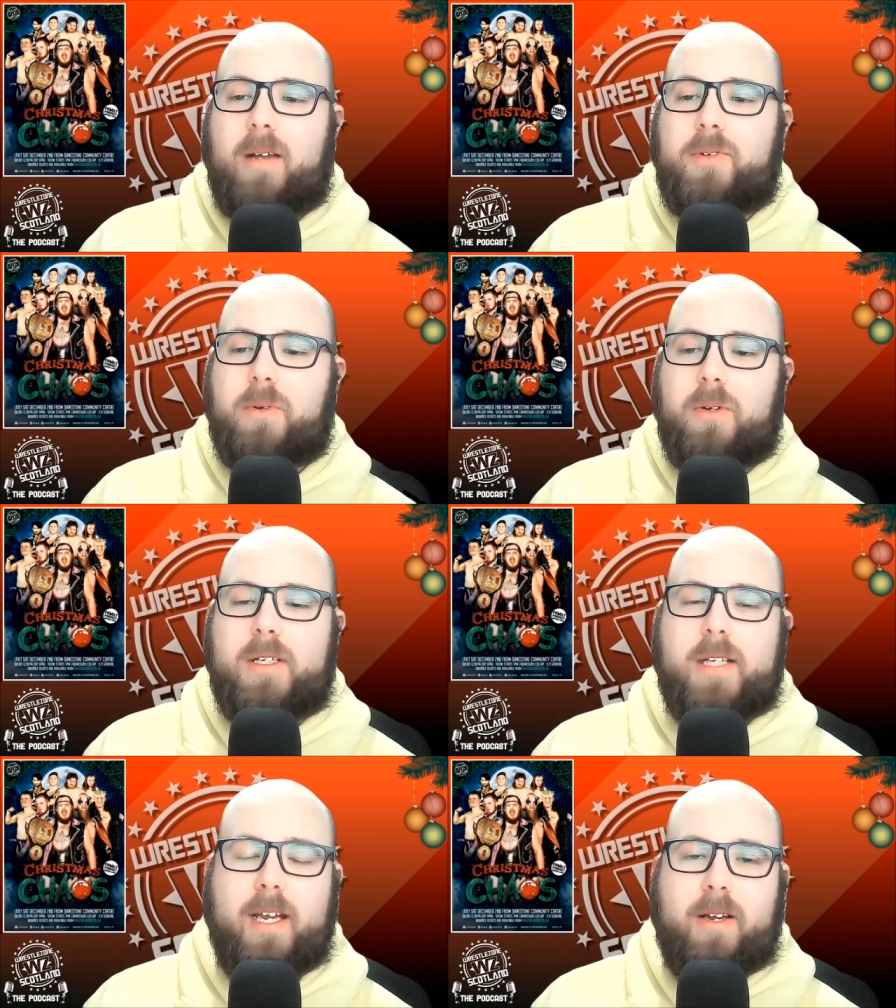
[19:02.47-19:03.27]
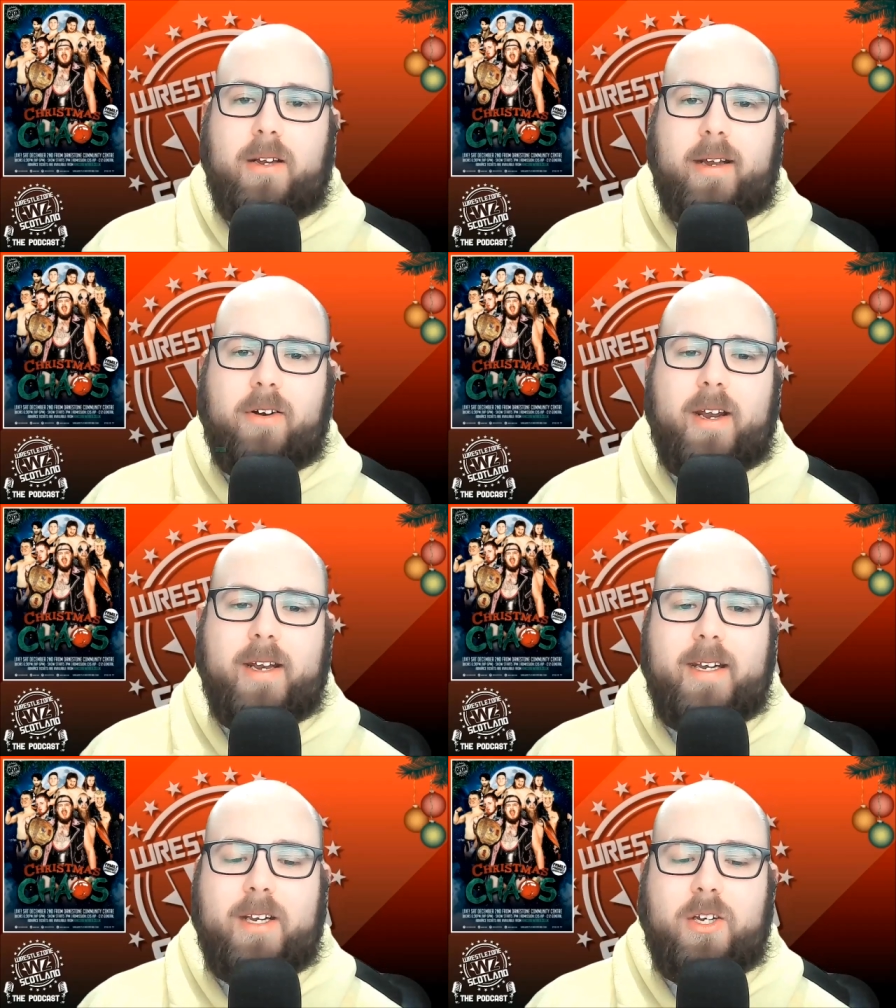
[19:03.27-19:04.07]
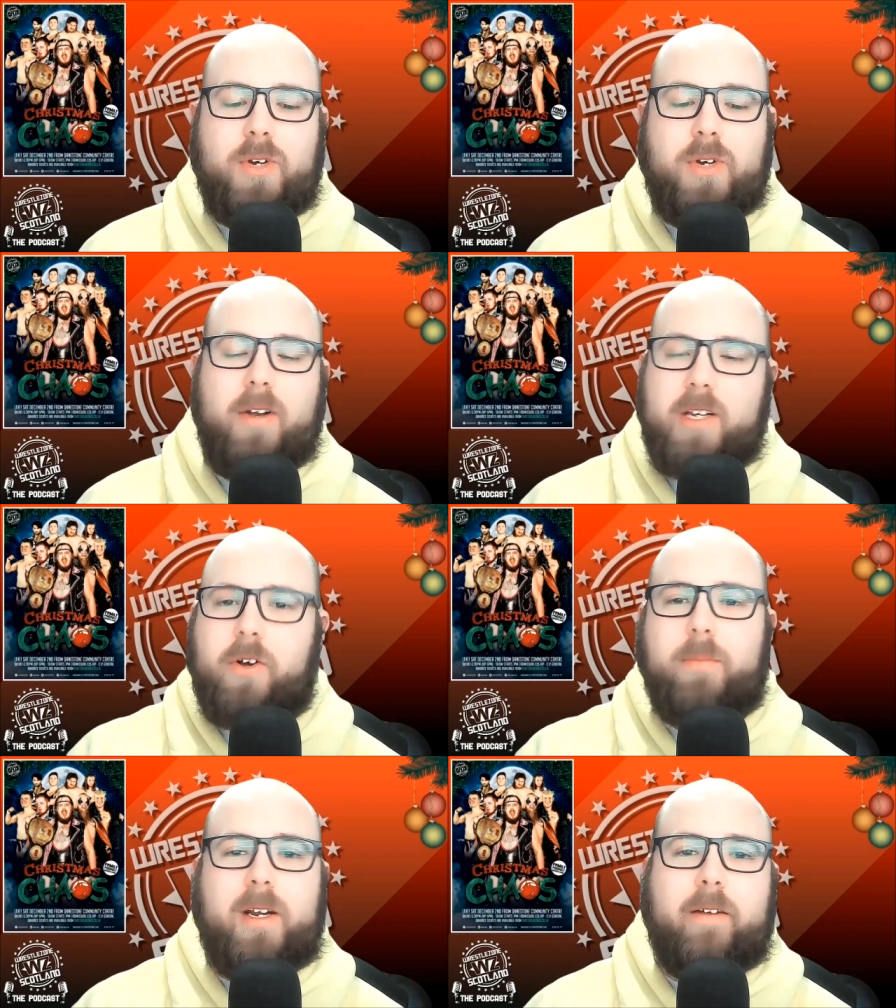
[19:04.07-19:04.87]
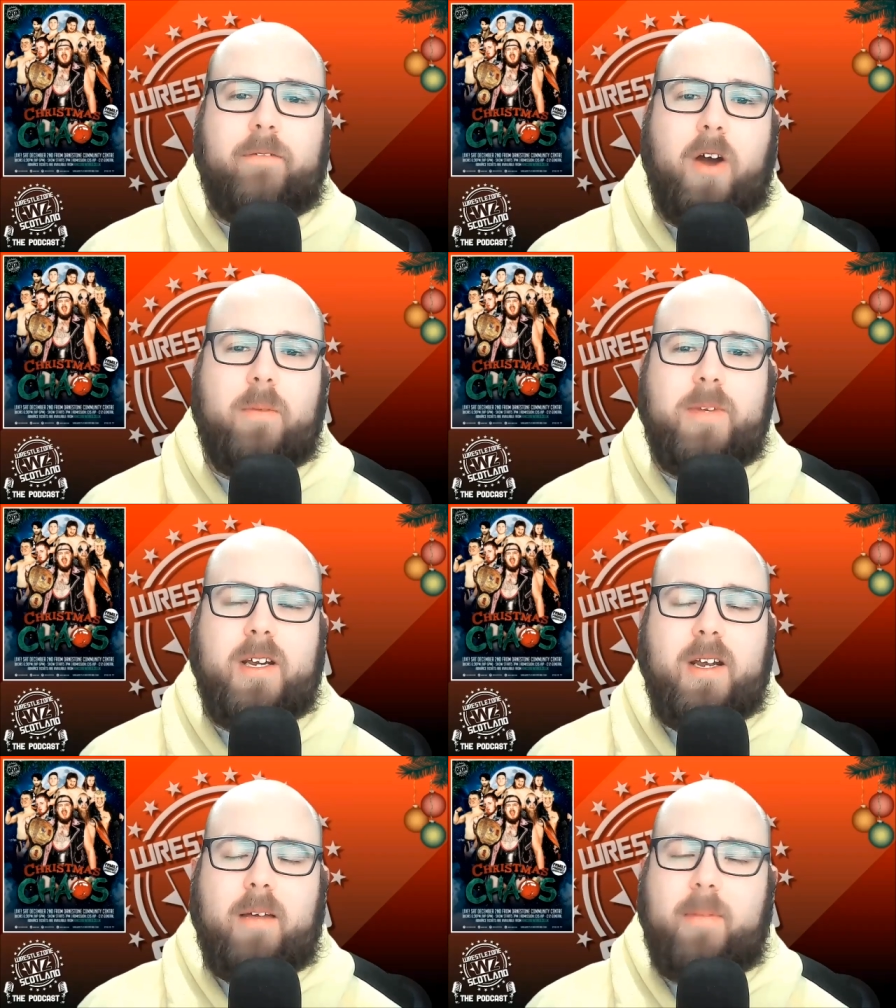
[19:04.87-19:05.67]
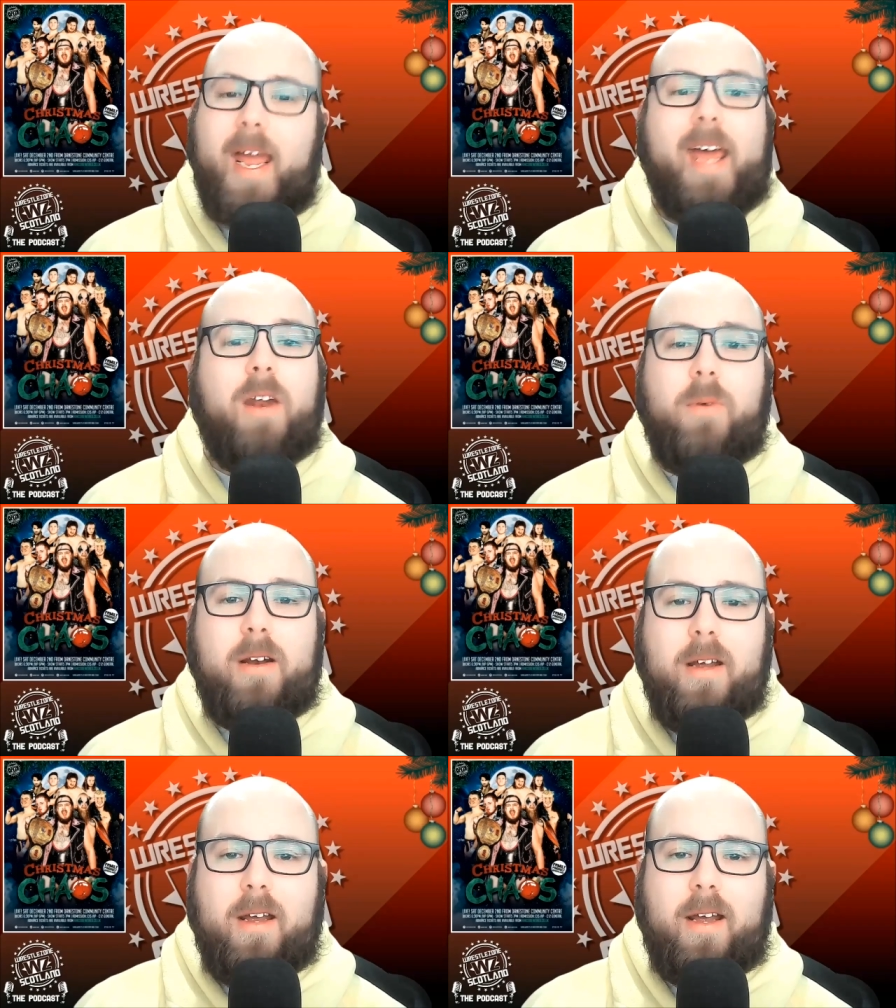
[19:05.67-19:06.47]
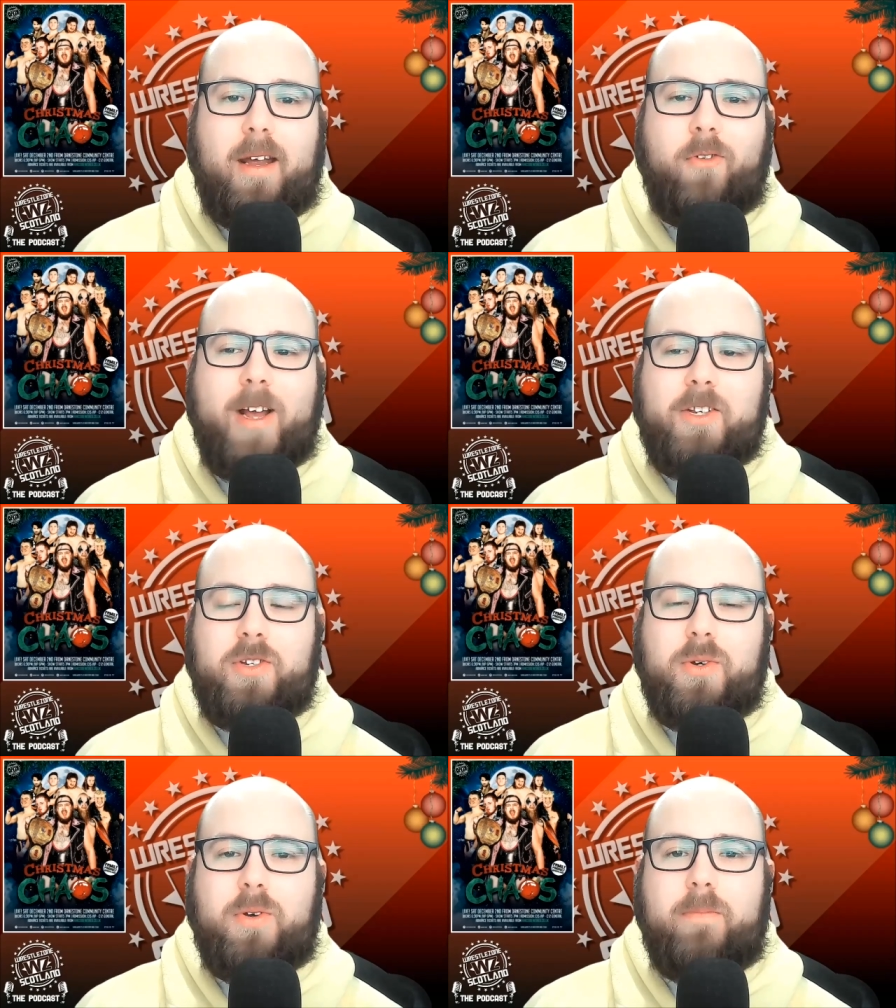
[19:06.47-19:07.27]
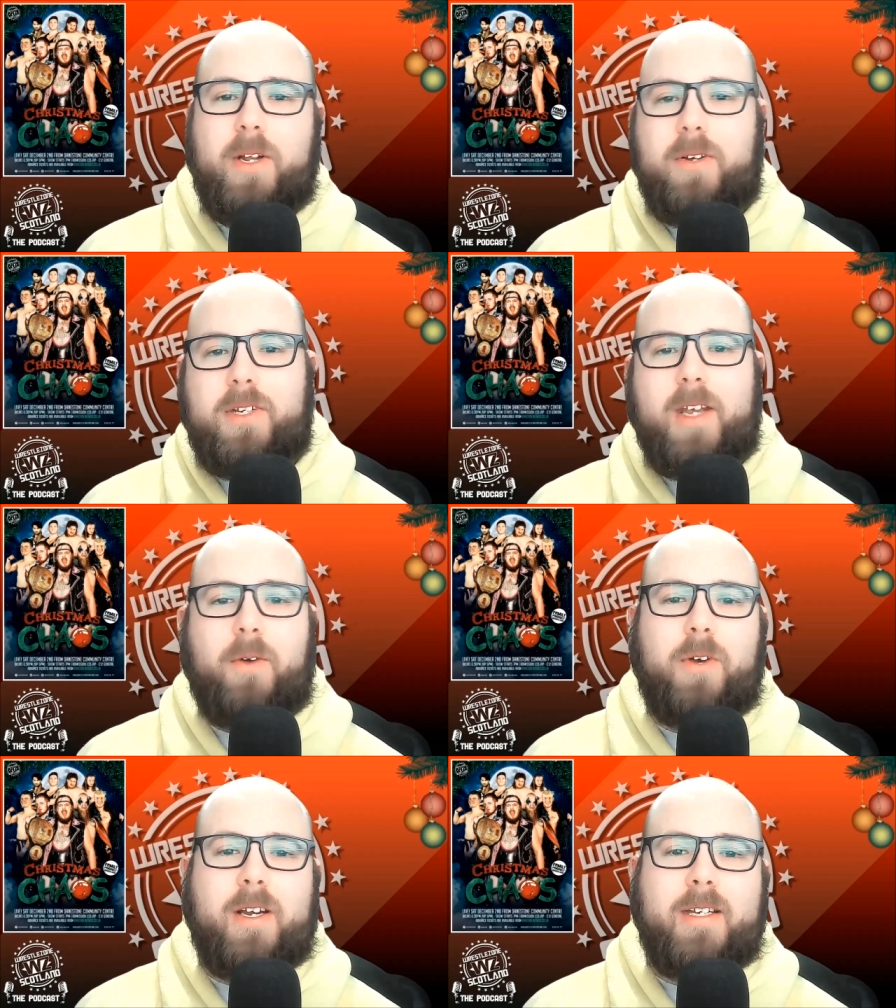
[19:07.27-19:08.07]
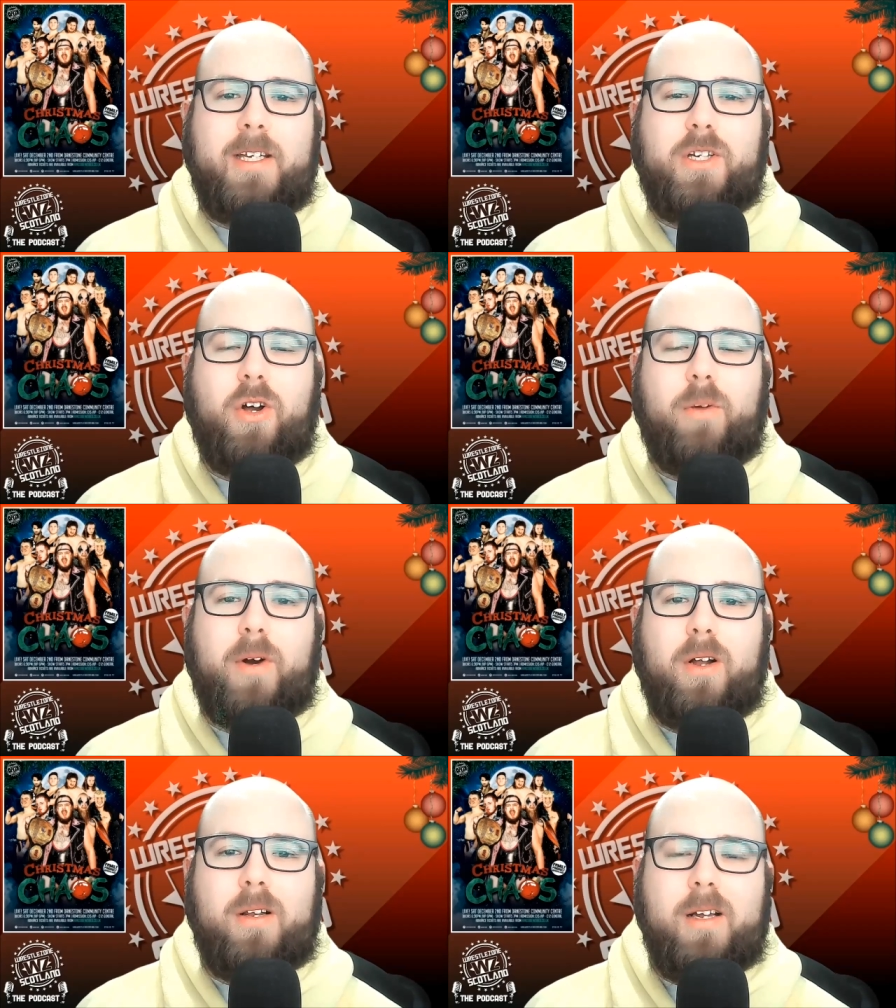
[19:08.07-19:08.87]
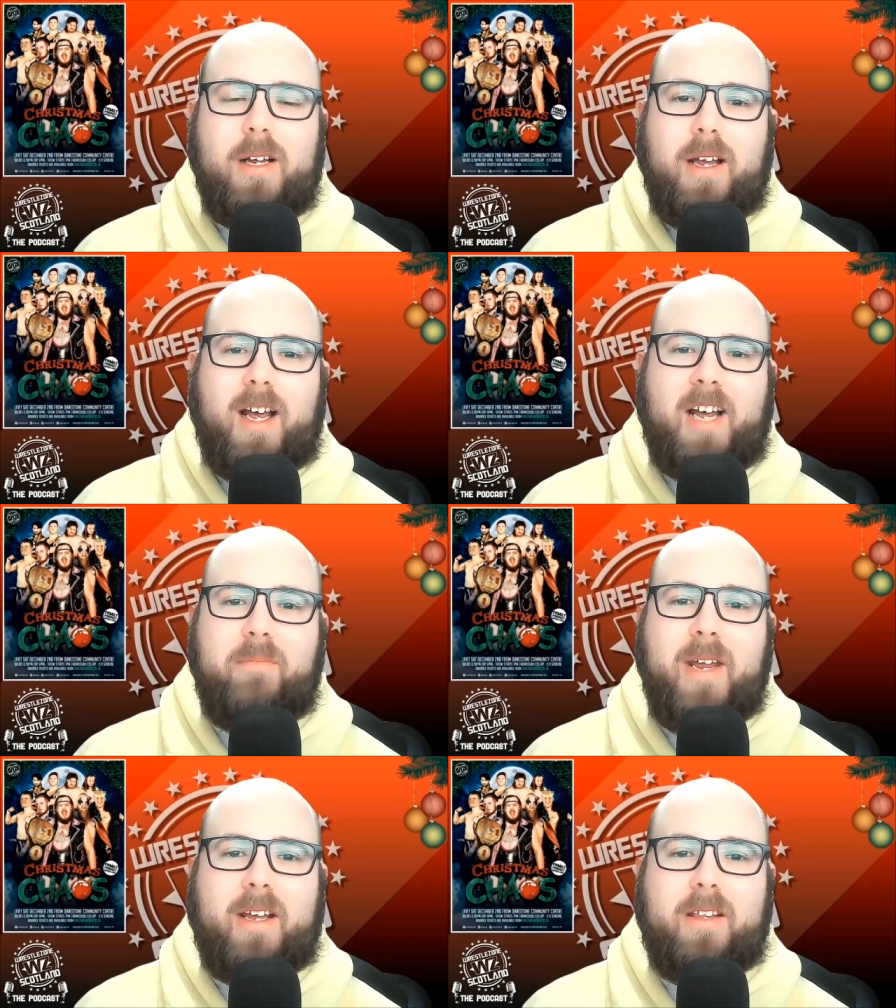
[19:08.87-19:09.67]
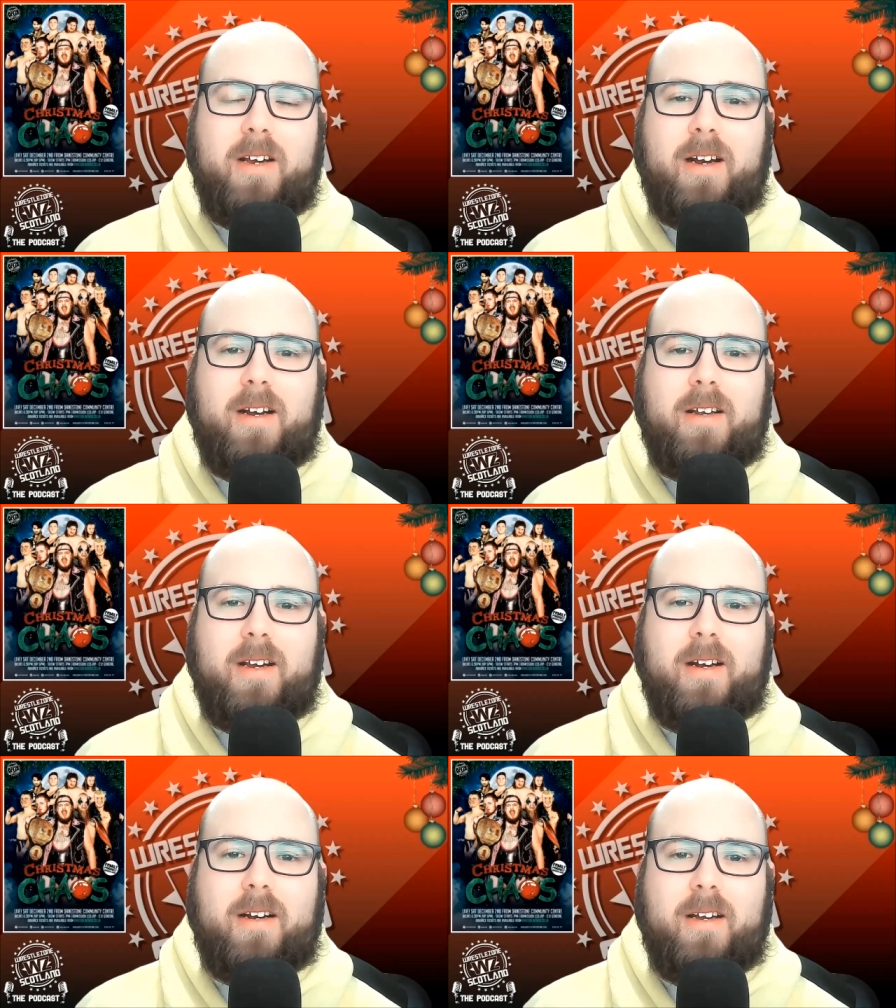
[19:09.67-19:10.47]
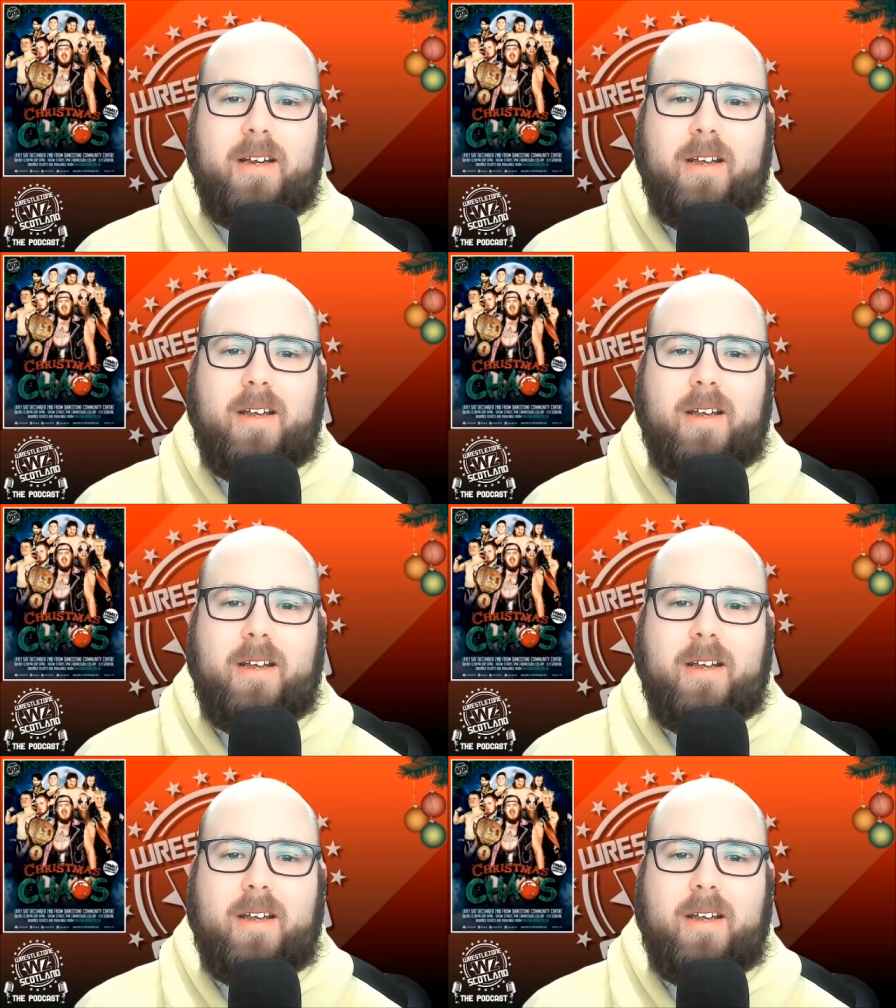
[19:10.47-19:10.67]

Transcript: Um, so it looks like the Granite Hit Showdown is not being confirmed by anyone uh, at WrestleZone, but it looks like we're going to see Skull Brawl uh, make their their